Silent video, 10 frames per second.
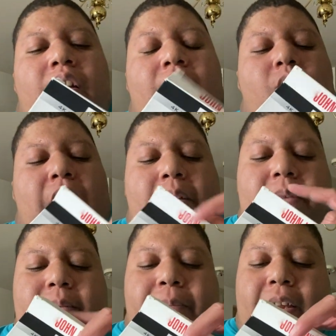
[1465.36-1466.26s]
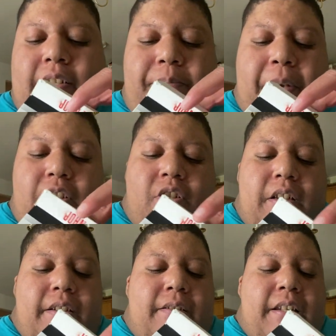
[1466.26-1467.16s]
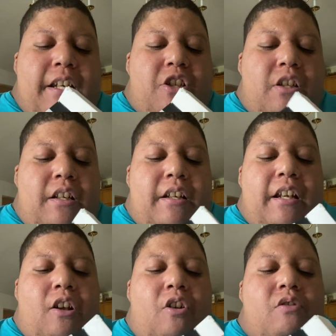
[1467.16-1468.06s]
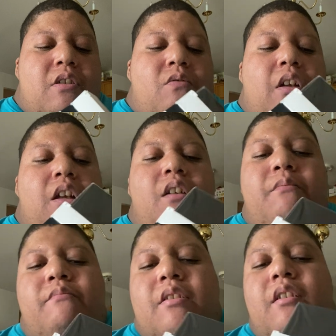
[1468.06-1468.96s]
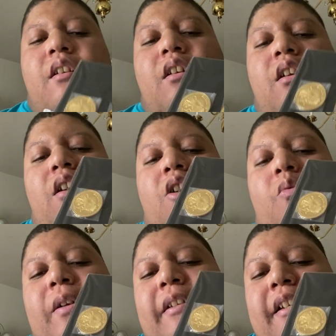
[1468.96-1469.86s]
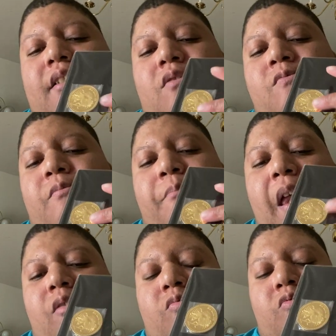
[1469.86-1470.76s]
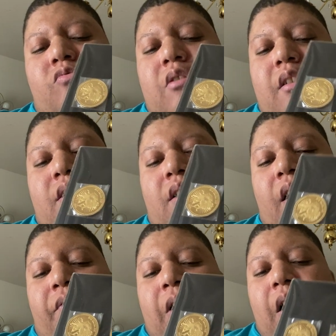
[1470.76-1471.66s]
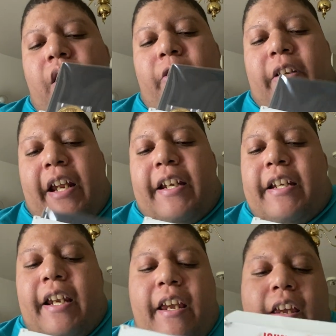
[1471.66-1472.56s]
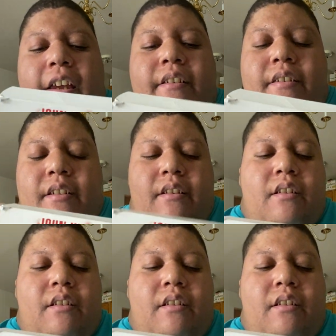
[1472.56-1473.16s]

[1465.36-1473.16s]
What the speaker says: And what I mean by special edition, it also comes with these two medals of honor that he has.